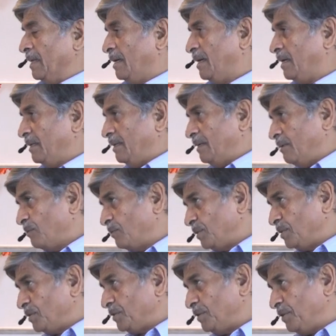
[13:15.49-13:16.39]
And there
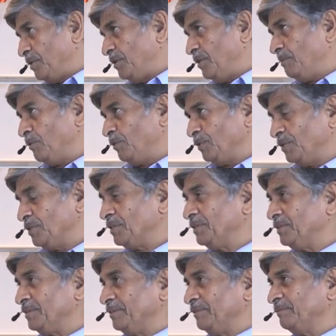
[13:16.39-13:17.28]
was a
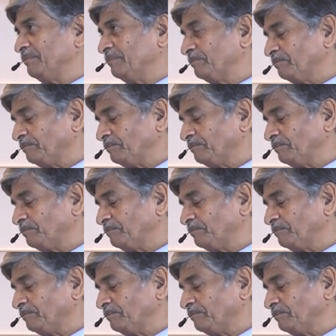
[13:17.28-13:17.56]
demonstration,